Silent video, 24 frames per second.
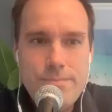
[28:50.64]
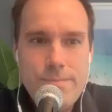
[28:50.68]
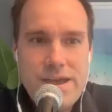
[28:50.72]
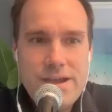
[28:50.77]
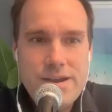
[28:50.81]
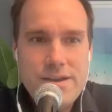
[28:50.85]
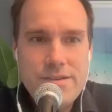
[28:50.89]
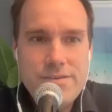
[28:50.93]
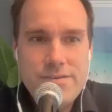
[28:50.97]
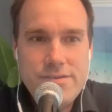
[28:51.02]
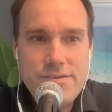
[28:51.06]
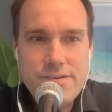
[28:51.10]

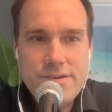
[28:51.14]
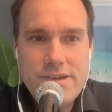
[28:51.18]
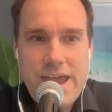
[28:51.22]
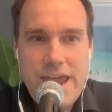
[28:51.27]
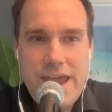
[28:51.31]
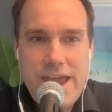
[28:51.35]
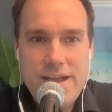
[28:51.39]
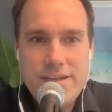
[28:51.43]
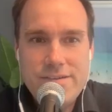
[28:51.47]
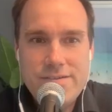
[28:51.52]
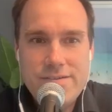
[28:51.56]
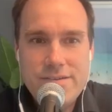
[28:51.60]
man, it took
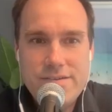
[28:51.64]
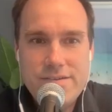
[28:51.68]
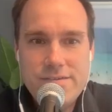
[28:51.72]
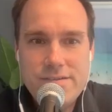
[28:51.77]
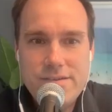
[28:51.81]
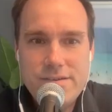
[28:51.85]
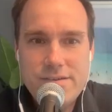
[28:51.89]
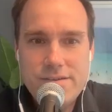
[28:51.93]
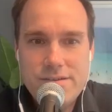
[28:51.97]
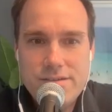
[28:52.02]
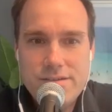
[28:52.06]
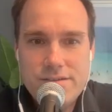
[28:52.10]
Kansas
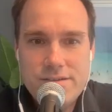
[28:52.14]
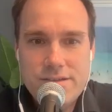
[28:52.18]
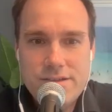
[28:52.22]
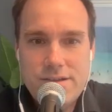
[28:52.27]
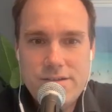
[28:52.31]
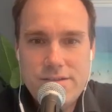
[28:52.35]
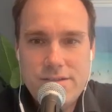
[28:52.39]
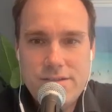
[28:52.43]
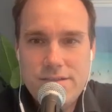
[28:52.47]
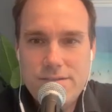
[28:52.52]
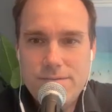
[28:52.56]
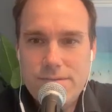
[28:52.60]
a
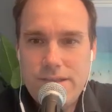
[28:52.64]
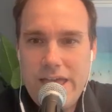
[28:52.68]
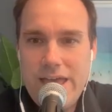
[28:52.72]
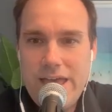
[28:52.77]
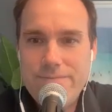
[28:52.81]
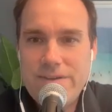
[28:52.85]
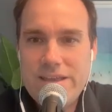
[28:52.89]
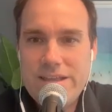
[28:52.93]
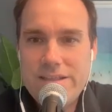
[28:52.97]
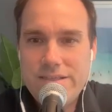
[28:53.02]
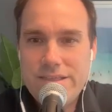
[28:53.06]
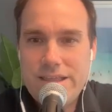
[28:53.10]

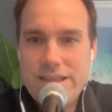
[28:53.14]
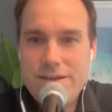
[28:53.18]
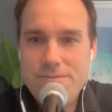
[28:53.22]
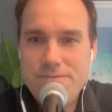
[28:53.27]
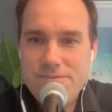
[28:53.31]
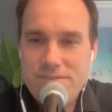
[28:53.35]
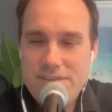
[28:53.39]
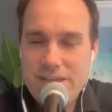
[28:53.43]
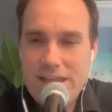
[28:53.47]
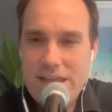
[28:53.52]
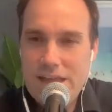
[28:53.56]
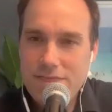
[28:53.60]
heavy
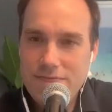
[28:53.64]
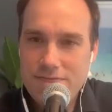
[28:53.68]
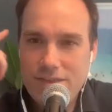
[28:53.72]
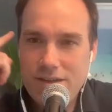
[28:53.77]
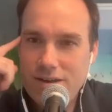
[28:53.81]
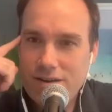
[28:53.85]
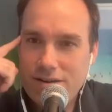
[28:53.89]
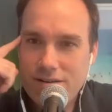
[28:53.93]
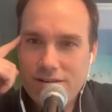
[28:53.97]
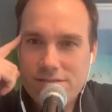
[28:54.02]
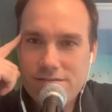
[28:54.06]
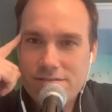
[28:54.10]
lift to get
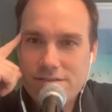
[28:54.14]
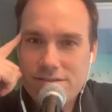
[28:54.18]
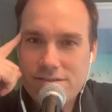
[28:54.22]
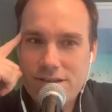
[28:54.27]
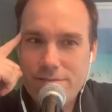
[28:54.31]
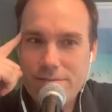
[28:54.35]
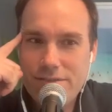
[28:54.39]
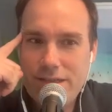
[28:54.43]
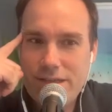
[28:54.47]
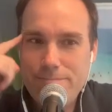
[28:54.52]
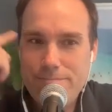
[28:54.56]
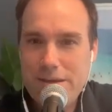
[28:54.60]
there.
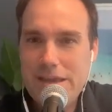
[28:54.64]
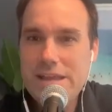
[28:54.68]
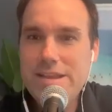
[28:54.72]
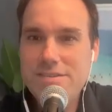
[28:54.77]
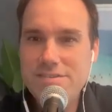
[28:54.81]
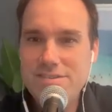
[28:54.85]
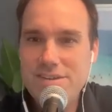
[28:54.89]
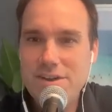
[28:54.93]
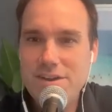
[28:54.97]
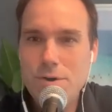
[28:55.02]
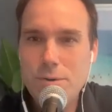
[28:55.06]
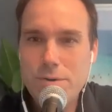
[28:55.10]
And they beat
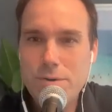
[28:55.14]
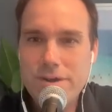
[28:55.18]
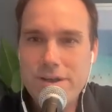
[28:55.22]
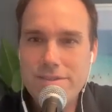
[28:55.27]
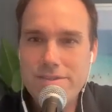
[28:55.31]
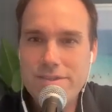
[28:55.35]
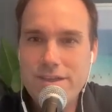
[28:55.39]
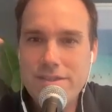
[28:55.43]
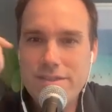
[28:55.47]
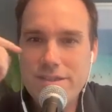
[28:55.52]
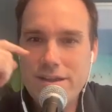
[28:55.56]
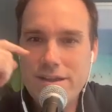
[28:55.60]
Duke,
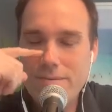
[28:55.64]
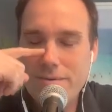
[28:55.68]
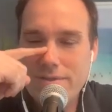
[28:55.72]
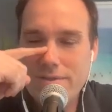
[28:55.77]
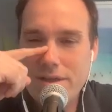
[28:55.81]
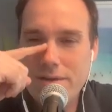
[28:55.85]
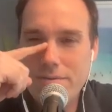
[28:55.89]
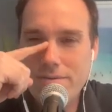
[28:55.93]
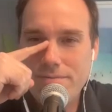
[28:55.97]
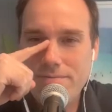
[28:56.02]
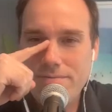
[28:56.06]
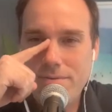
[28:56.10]
and then they were
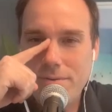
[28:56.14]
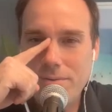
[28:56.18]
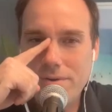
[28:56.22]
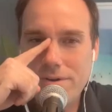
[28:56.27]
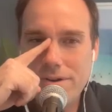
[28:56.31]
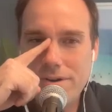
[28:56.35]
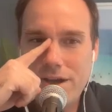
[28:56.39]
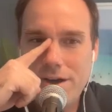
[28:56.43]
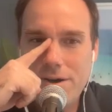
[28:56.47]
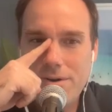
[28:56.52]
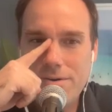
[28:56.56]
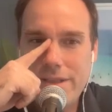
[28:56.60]

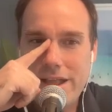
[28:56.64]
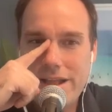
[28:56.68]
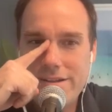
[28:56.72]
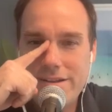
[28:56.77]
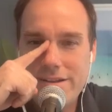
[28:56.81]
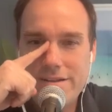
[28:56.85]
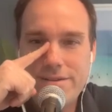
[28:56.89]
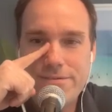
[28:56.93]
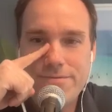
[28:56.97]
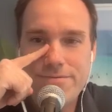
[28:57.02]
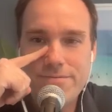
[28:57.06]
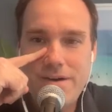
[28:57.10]
4-0 and had to
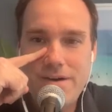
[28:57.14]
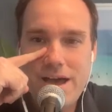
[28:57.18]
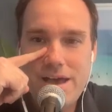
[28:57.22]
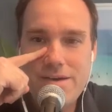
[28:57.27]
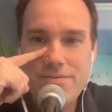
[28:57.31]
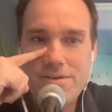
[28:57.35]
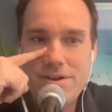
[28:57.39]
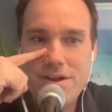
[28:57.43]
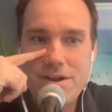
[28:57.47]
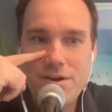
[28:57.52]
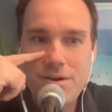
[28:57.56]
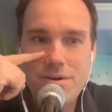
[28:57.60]
get to
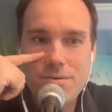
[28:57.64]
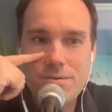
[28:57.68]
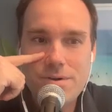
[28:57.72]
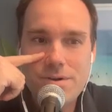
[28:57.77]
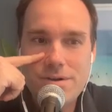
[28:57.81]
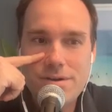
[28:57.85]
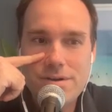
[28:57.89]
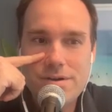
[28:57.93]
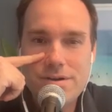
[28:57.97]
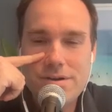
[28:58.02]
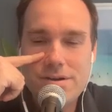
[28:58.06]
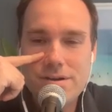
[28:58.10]

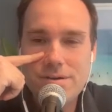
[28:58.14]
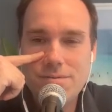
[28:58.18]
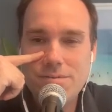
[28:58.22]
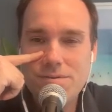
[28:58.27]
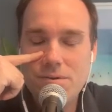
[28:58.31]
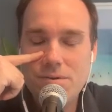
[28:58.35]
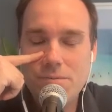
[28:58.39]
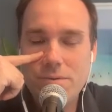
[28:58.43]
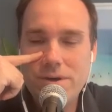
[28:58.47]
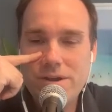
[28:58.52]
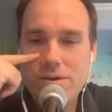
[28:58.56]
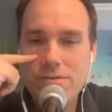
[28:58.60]
5-0
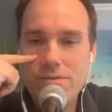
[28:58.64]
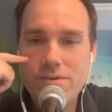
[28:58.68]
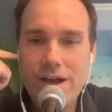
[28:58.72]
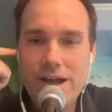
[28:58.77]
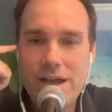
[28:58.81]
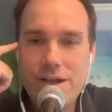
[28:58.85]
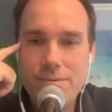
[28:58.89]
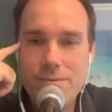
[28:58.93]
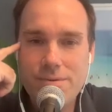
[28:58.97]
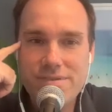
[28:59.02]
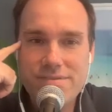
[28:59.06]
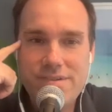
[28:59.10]
with a win over
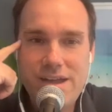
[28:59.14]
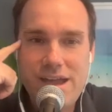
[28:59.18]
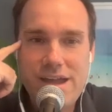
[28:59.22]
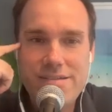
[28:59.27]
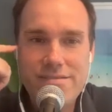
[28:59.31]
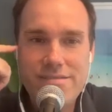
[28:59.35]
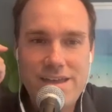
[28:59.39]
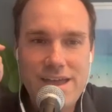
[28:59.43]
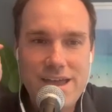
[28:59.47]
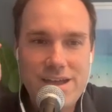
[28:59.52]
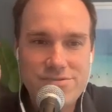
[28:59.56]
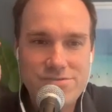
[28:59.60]
Iowa
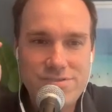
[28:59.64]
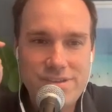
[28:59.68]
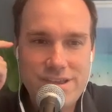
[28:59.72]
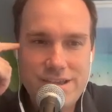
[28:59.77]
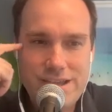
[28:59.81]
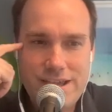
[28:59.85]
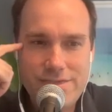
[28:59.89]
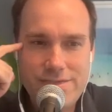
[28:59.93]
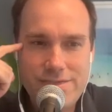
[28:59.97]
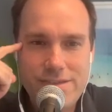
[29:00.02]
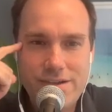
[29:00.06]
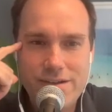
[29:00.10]
State to actually
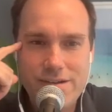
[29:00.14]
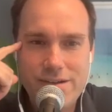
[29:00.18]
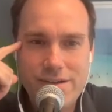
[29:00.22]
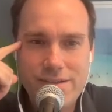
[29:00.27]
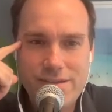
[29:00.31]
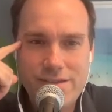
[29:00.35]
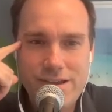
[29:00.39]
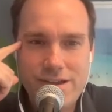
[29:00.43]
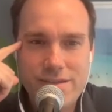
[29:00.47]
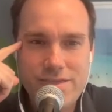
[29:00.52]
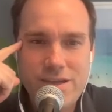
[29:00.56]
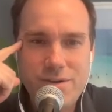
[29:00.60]
get
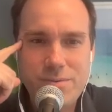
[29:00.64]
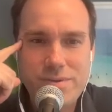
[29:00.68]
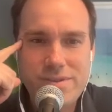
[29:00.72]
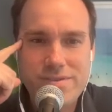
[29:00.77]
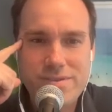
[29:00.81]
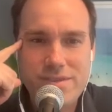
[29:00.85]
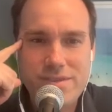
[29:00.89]
there. I think with